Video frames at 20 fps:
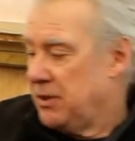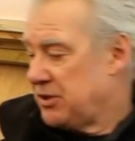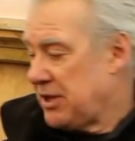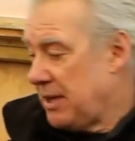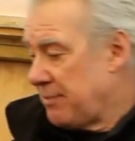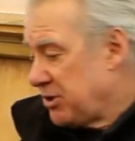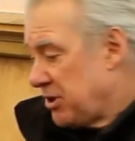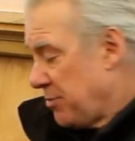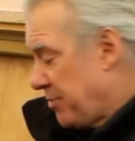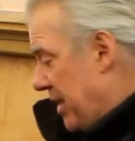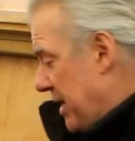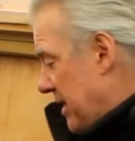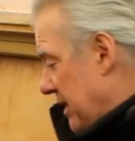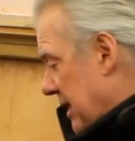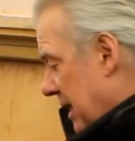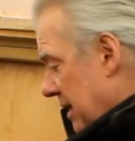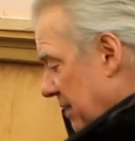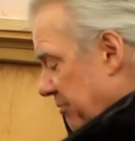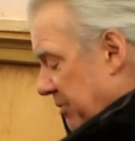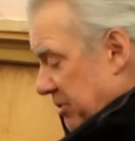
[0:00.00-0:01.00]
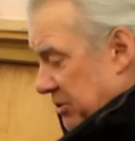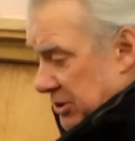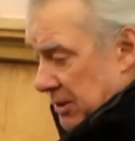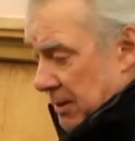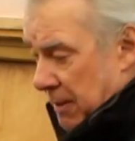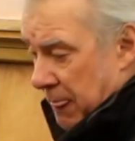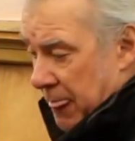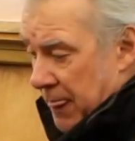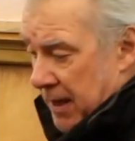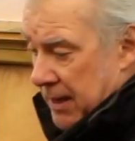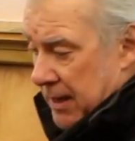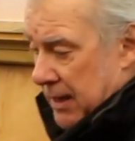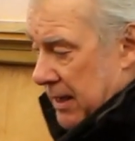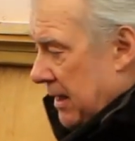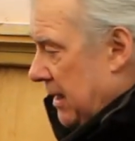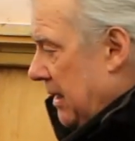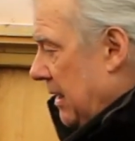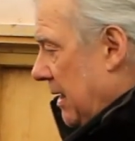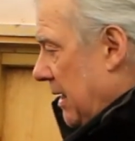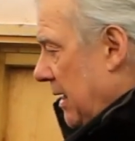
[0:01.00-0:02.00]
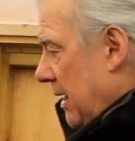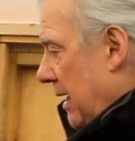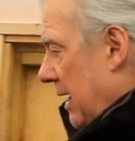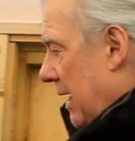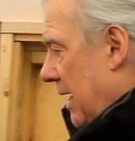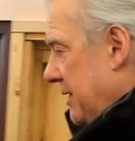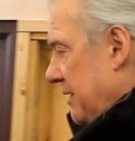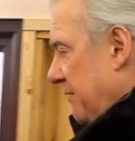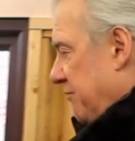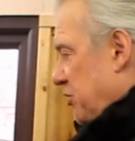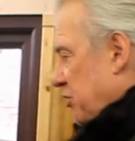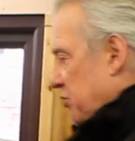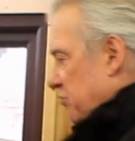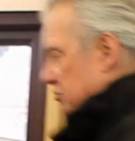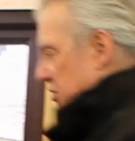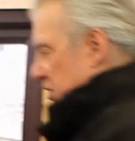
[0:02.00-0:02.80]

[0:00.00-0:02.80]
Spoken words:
Same as the brake calipers. And I've just